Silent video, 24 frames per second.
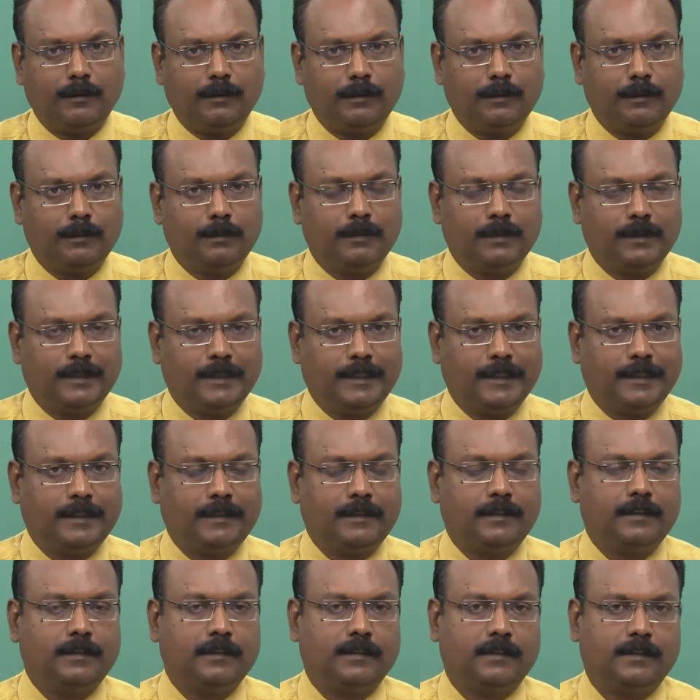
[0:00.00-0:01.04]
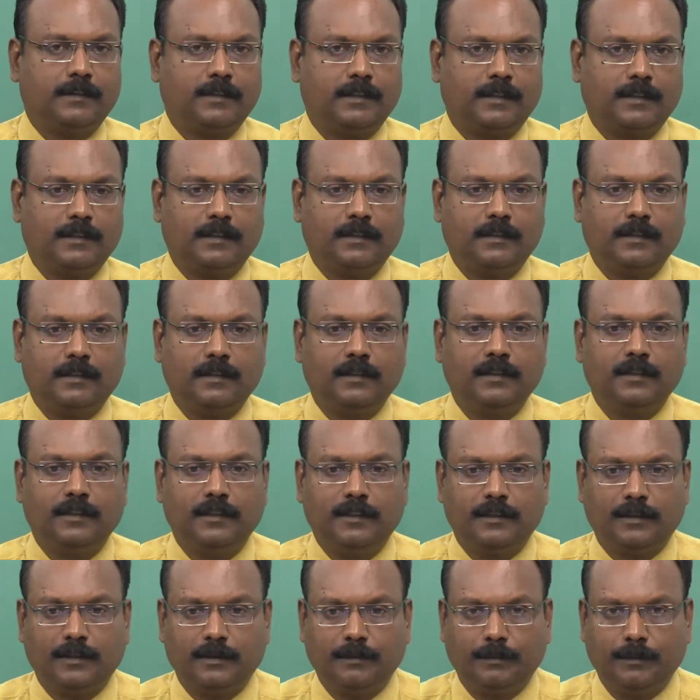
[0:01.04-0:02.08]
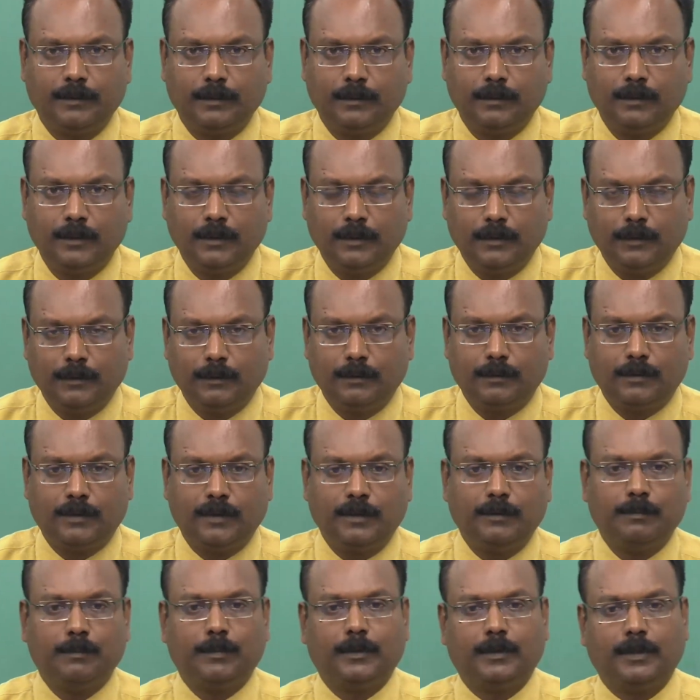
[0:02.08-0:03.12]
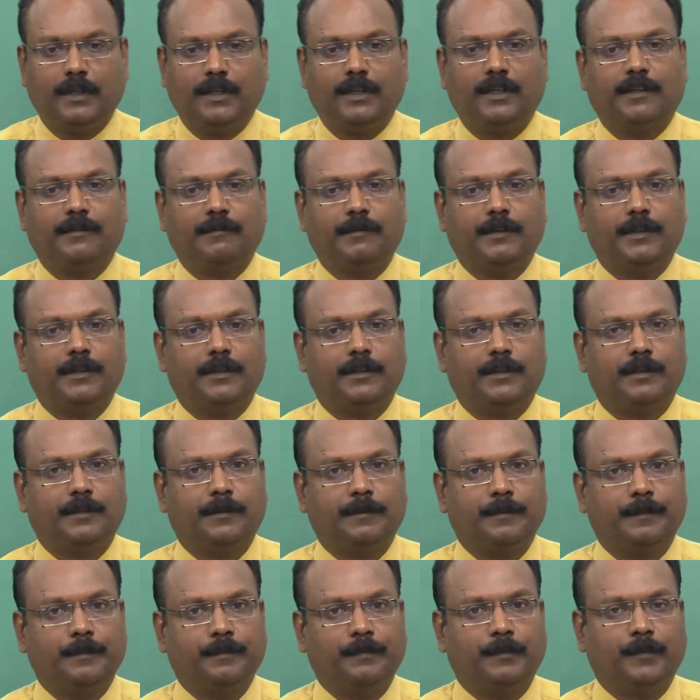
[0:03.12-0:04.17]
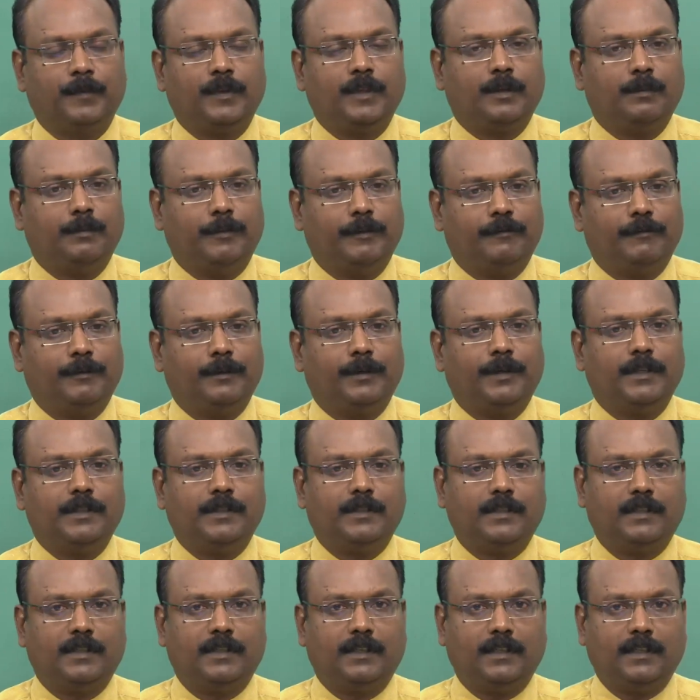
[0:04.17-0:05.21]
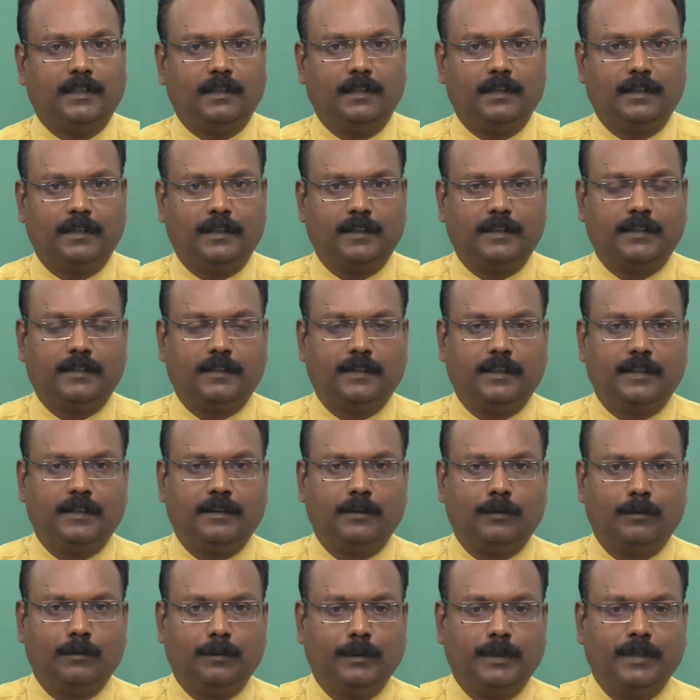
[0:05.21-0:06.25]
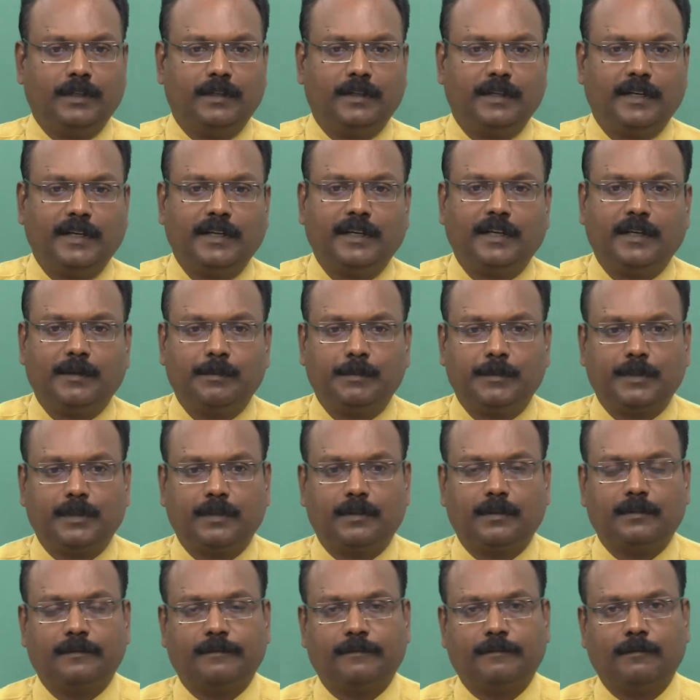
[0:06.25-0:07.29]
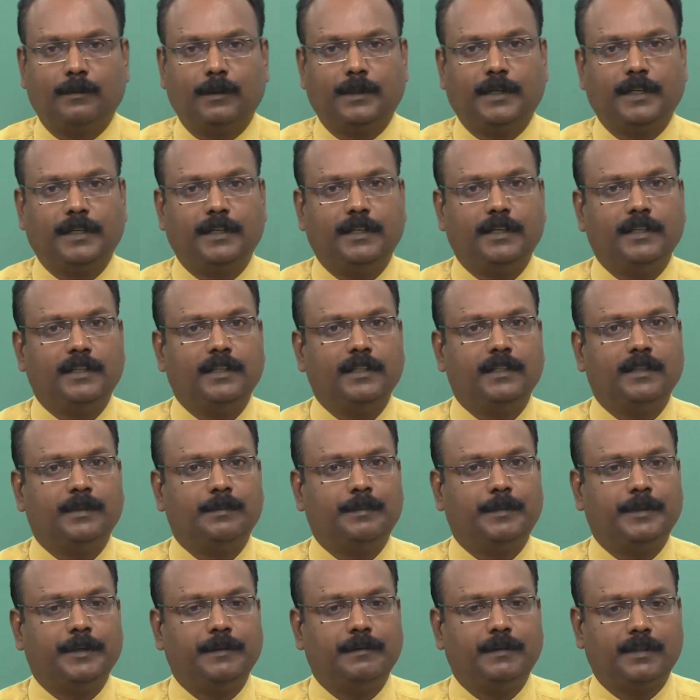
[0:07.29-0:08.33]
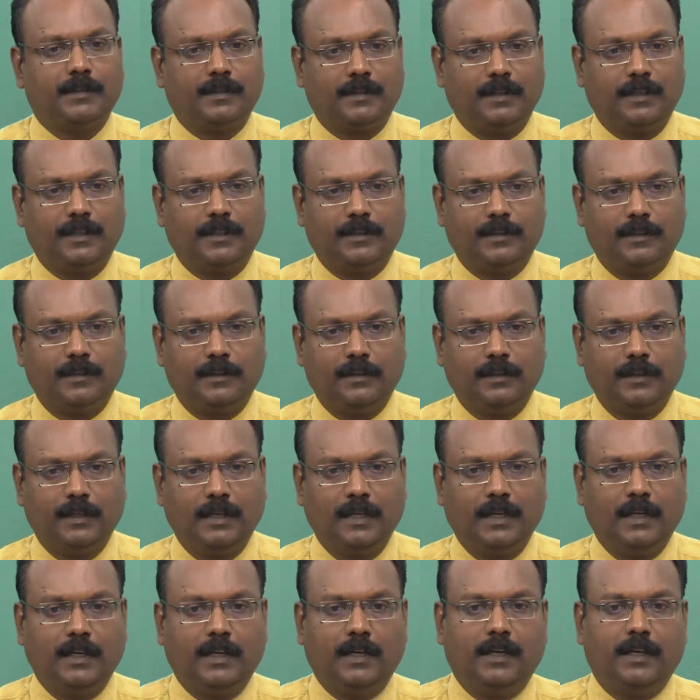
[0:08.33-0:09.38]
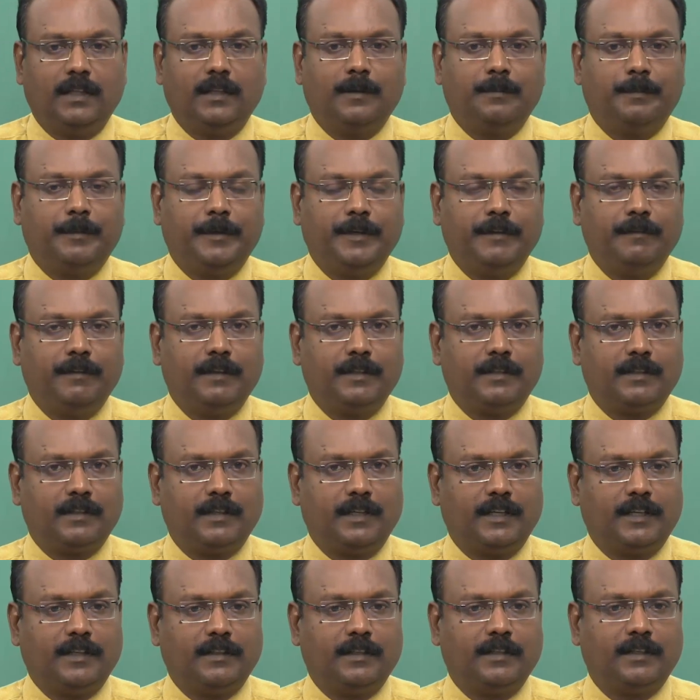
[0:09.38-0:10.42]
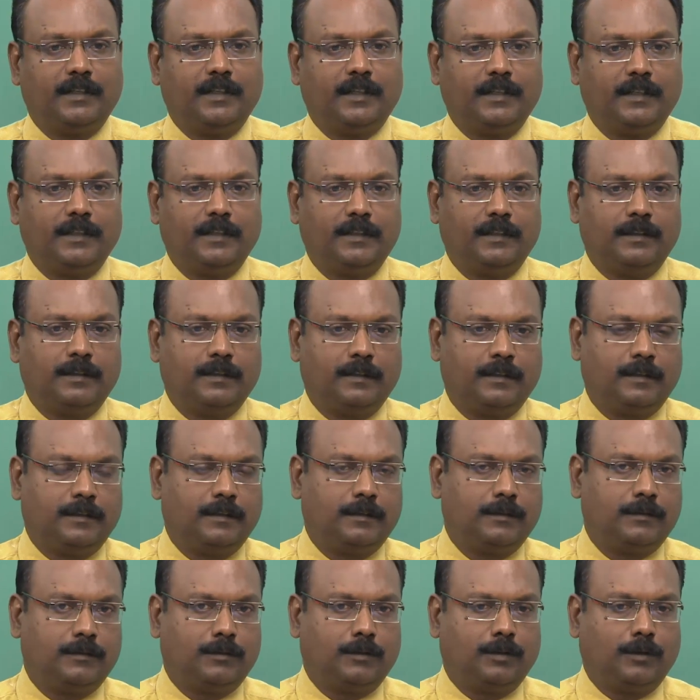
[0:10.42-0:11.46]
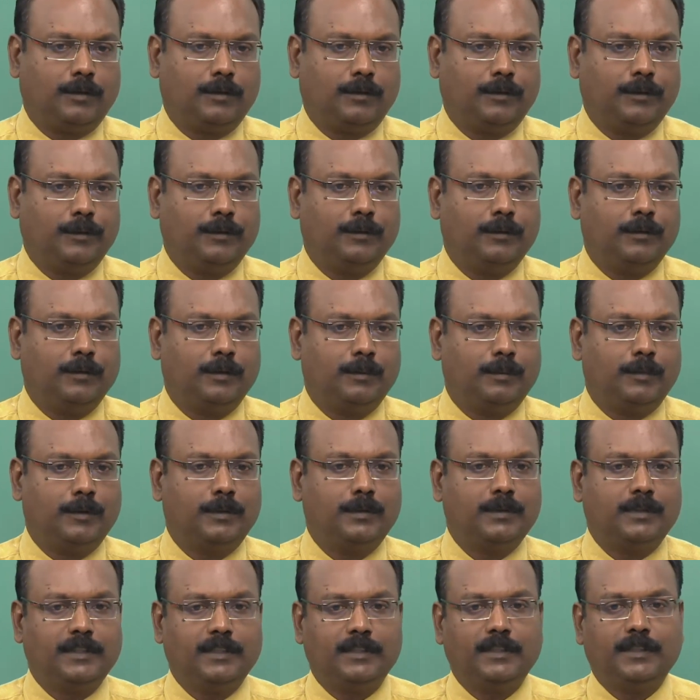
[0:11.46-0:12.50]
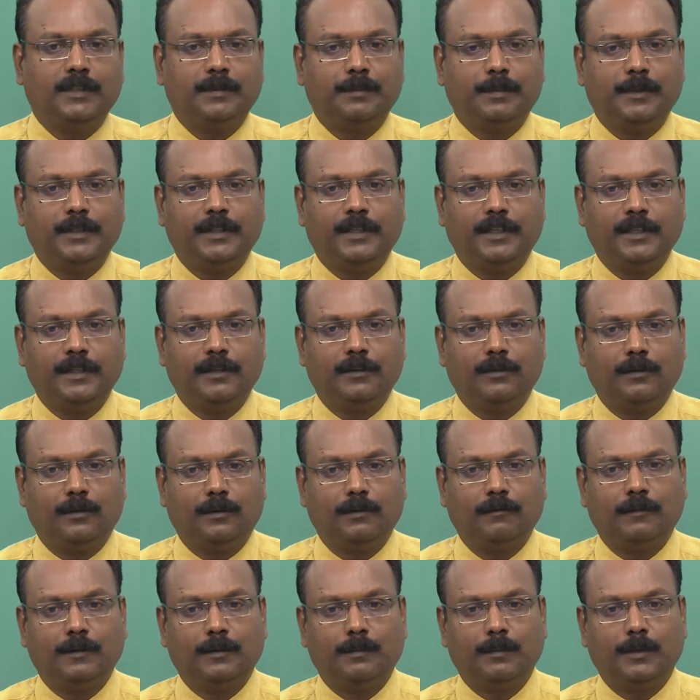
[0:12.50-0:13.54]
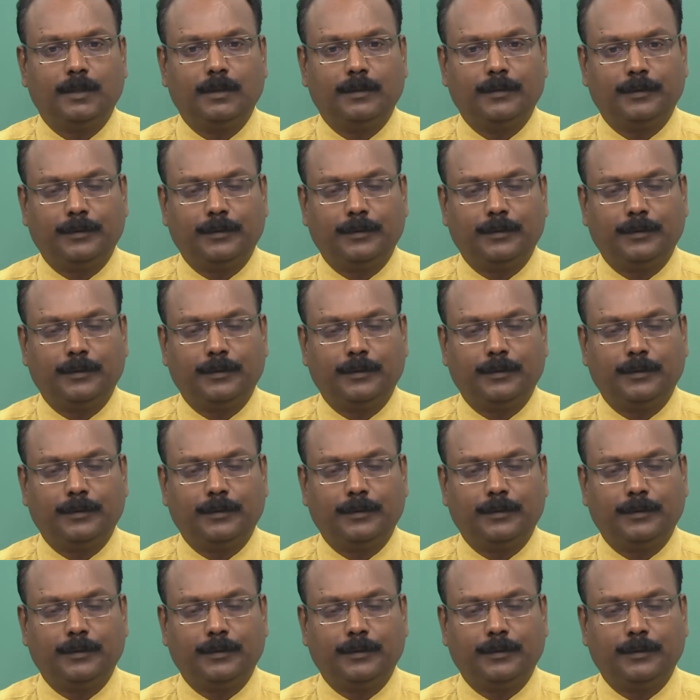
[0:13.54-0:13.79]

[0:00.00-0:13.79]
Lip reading: to get success in interview using body language. Before I start, let us take a quick recapture of what I did in the previous lecture. In the previous lecture, I talked to you about interpreting nonverbal